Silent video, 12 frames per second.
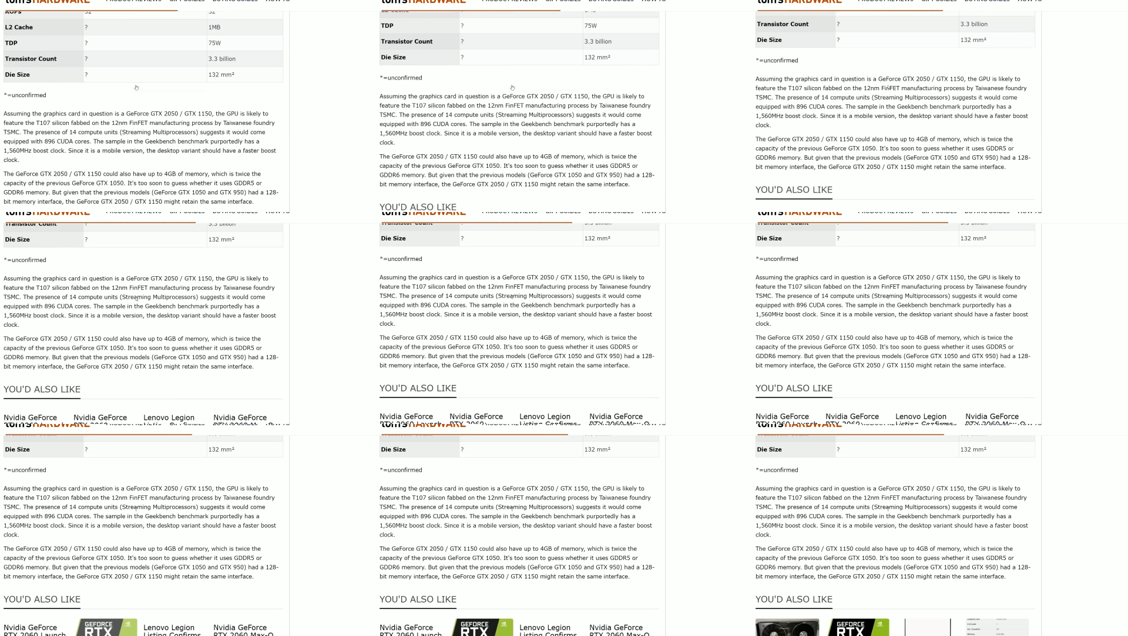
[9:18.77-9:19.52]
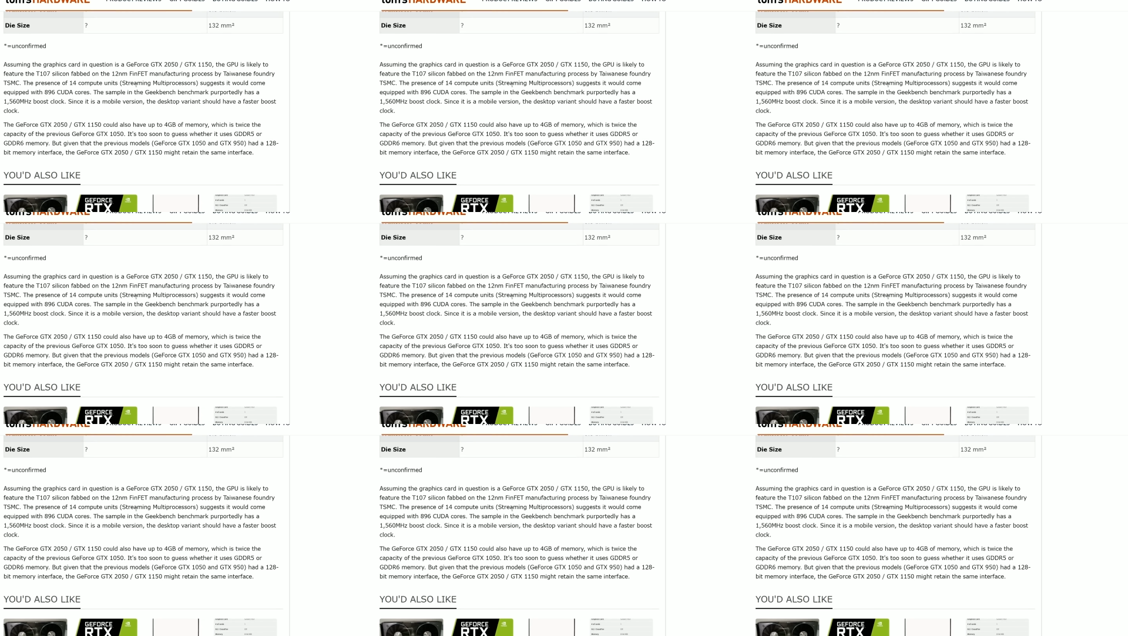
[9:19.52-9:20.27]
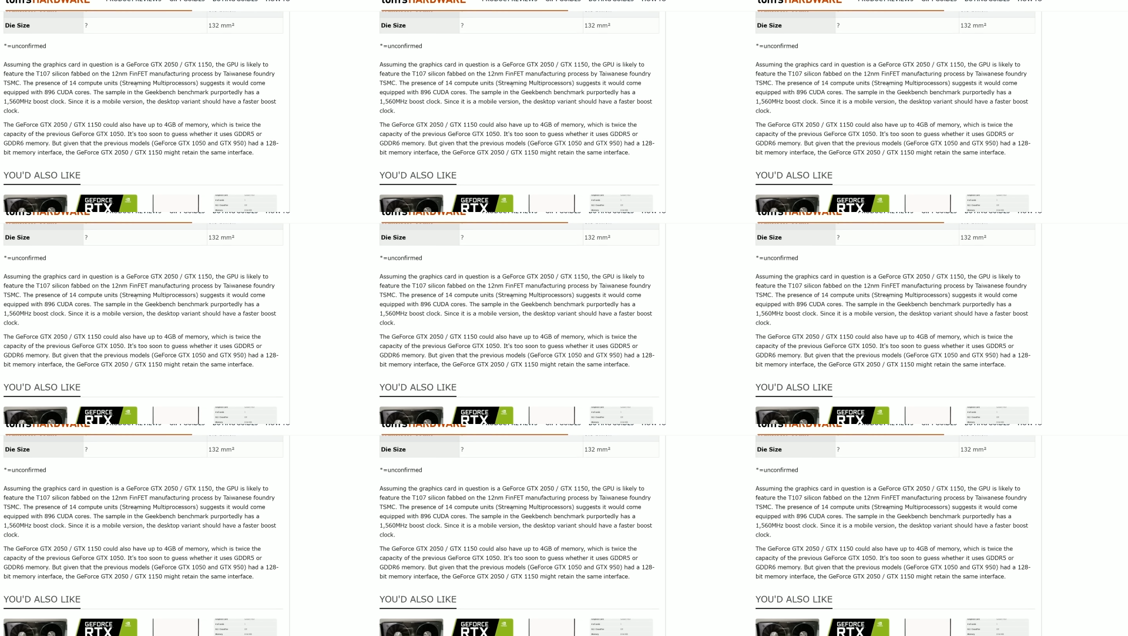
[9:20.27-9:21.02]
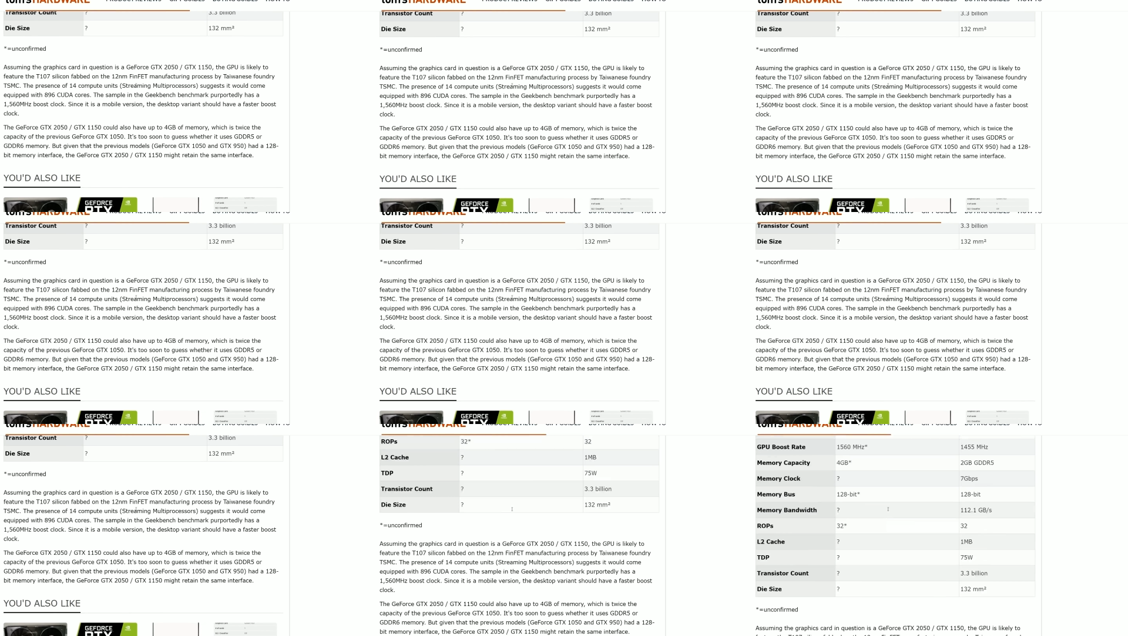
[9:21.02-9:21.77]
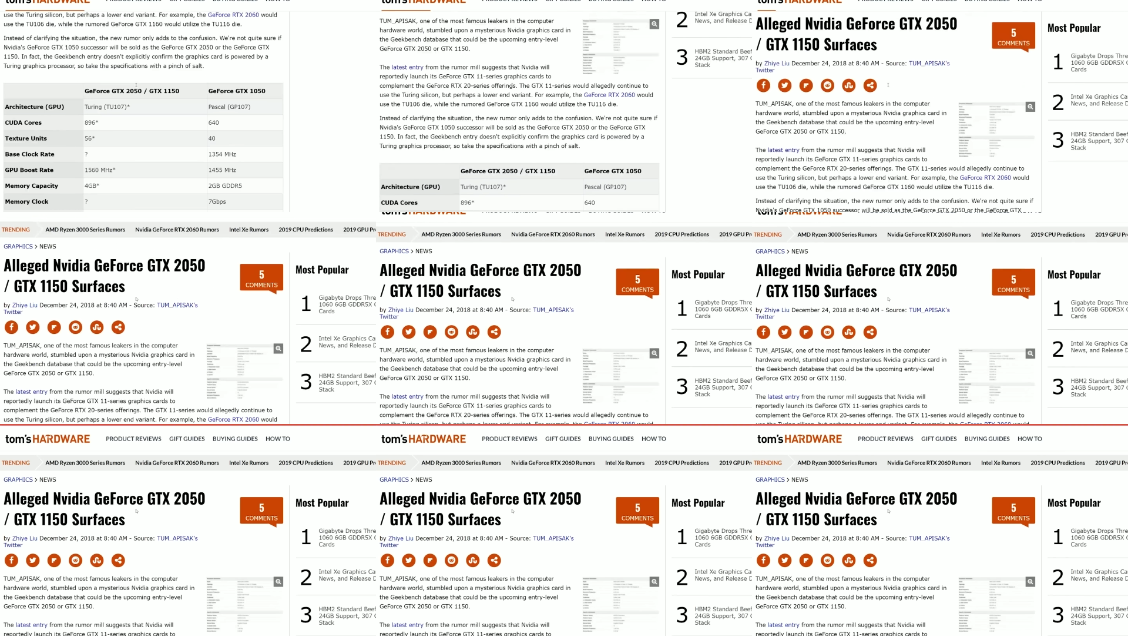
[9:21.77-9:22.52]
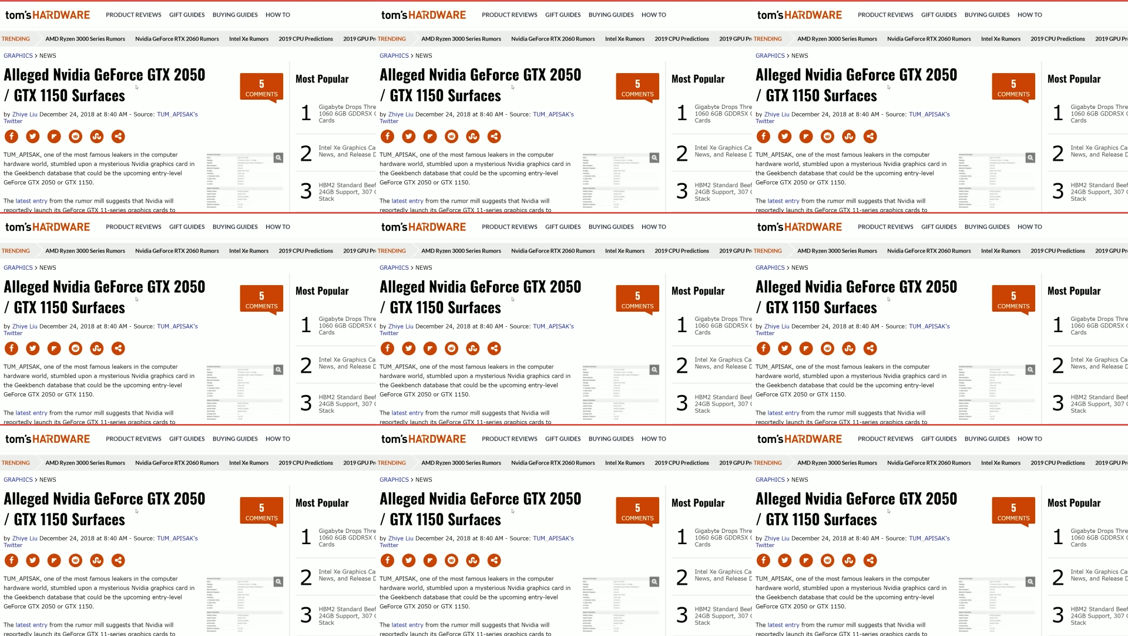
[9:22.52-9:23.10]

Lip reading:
Nobody's mouth can be seen.